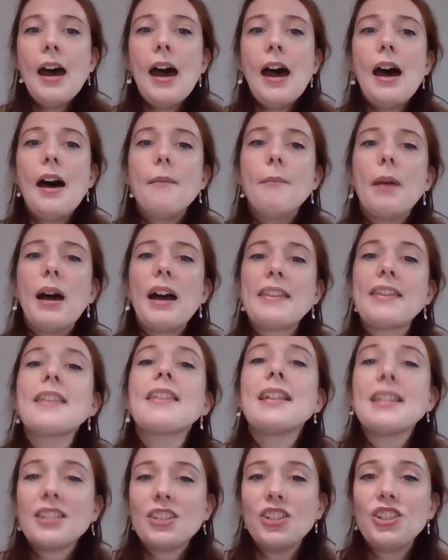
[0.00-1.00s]
I think
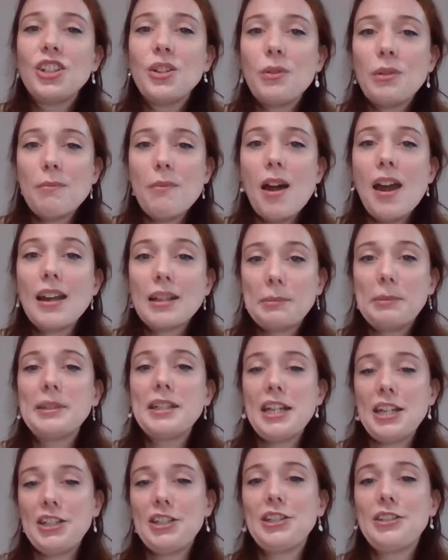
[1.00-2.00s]
that's to do with my
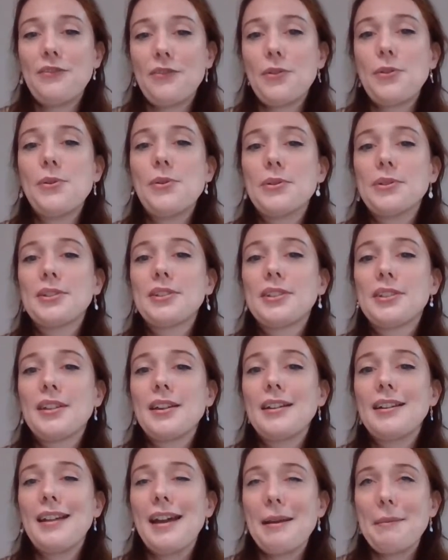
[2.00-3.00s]
expectations of the course,
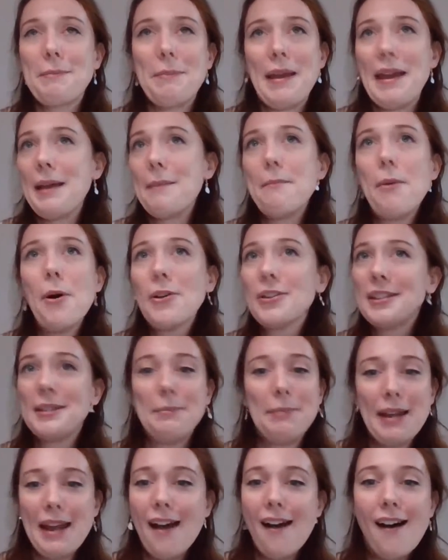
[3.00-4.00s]
like being
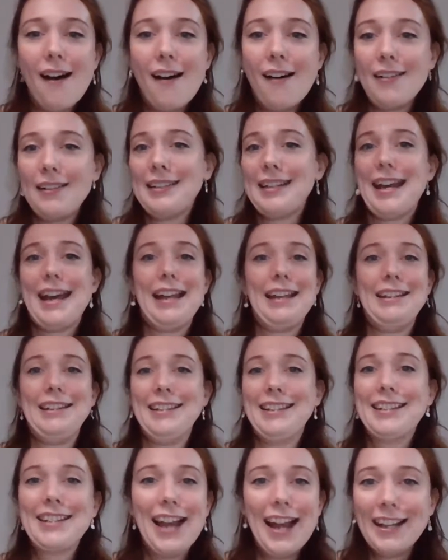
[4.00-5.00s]
impossibly hard and
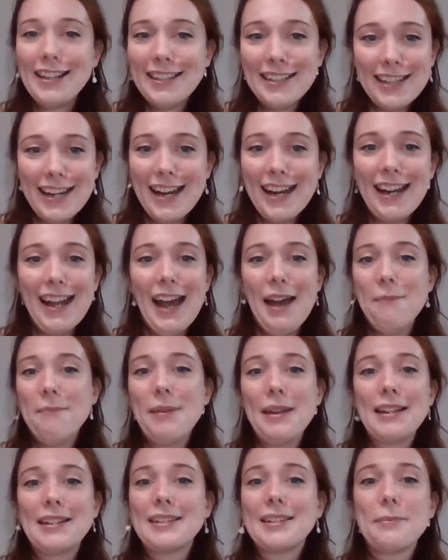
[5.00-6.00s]
challenging, and
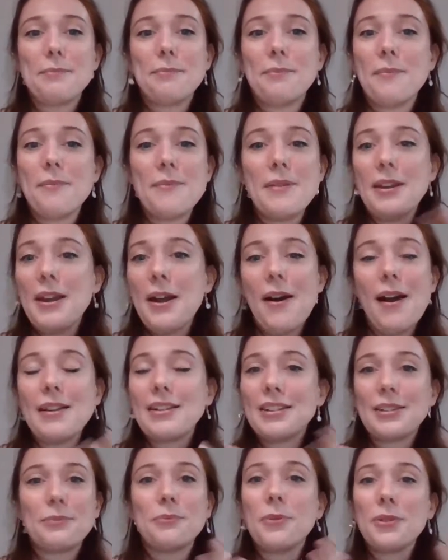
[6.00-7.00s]
being, I
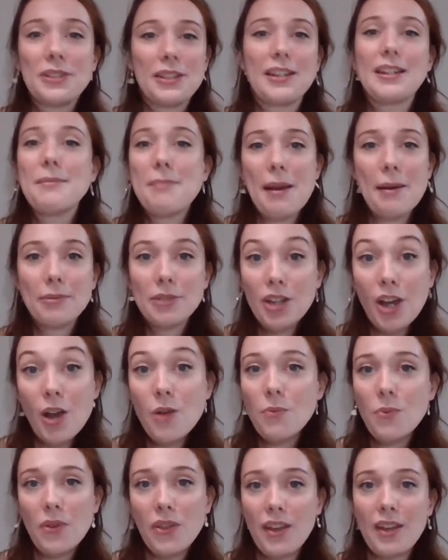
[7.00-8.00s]
just wasn't going to be able to
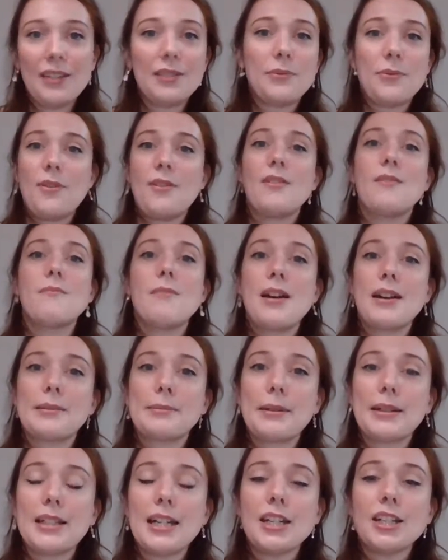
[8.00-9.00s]
cope with it, is what my
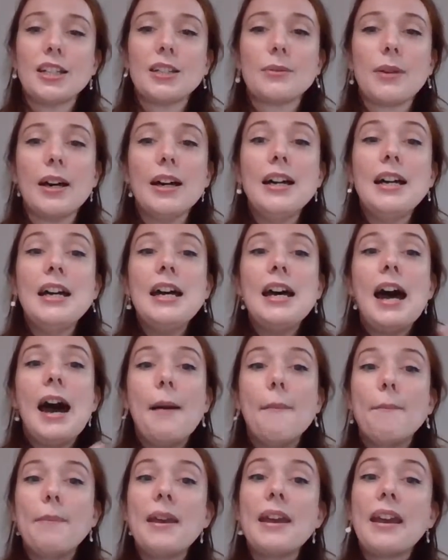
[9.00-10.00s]
expectations were.
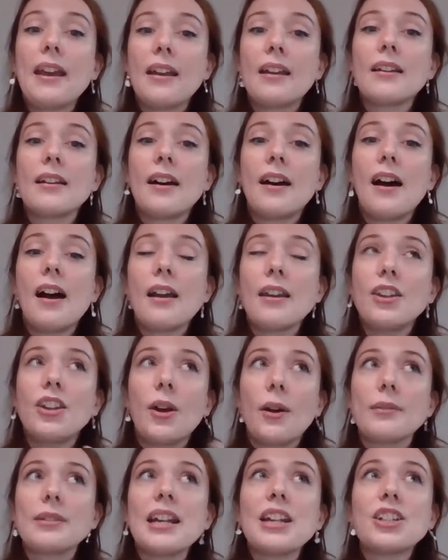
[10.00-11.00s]
And
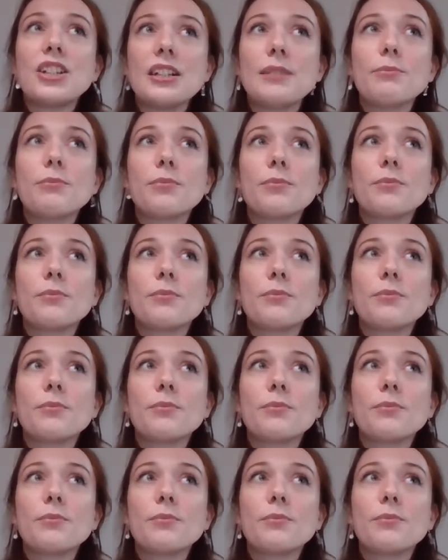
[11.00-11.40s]
I was actually